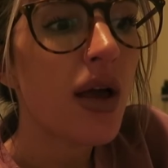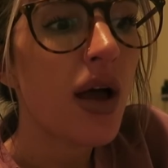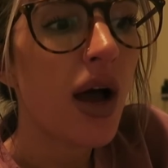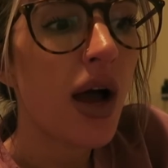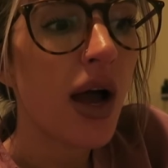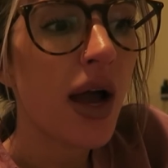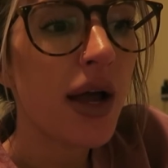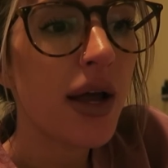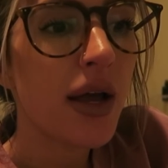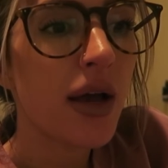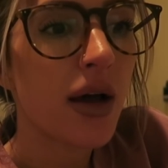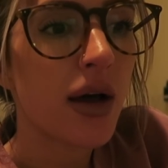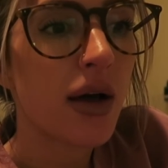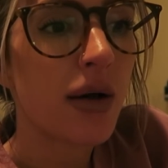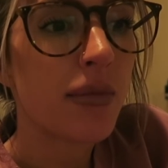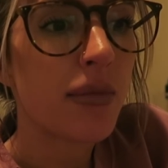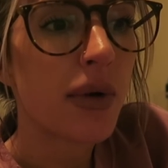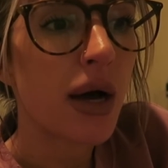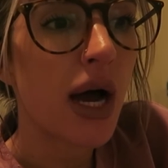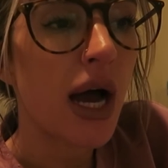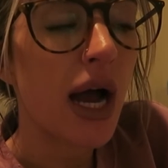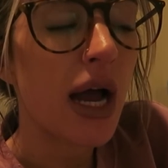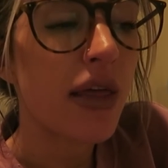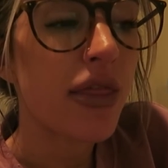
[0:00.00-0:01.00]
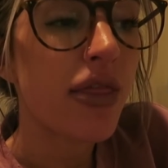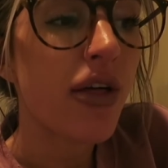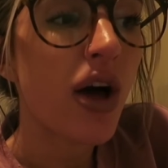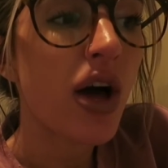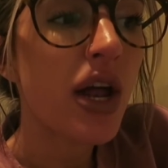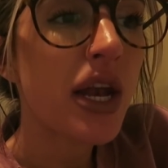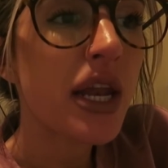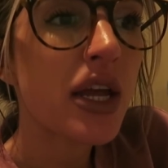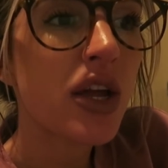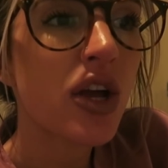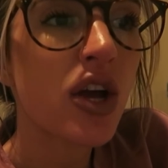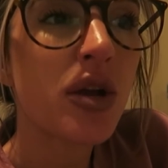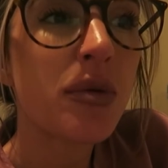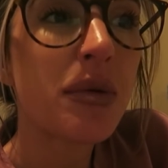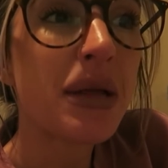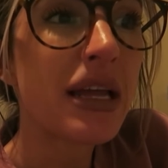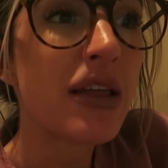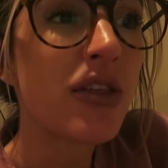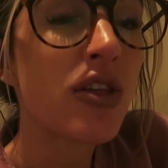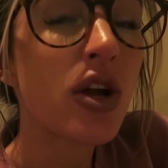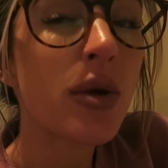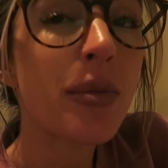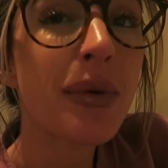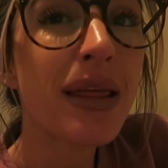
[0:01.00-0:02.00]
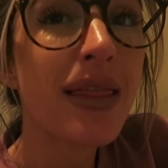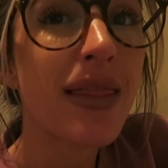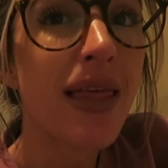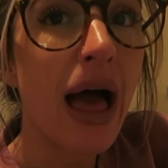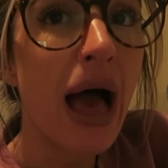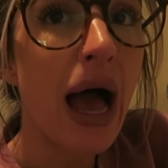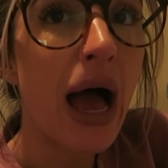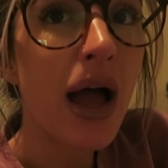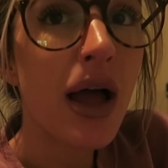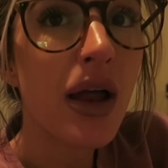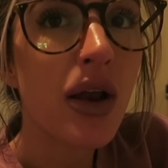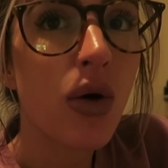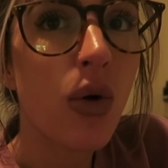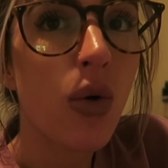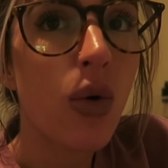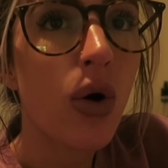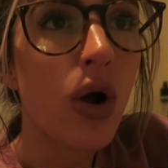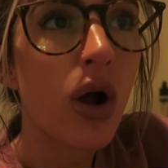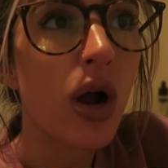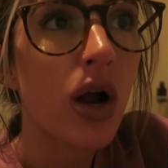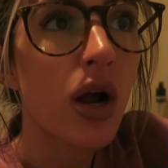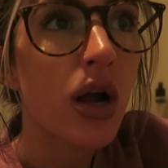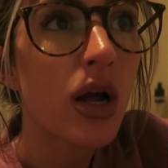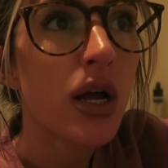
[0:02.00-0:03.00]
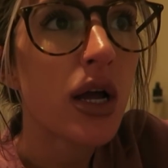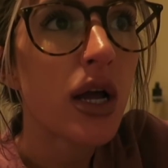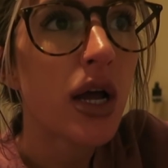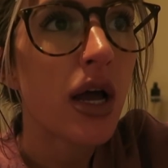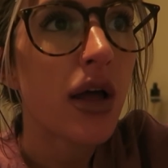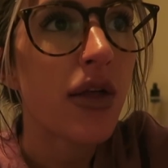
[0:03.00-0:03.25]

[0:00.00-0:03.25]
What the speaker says: I thought it could either be that or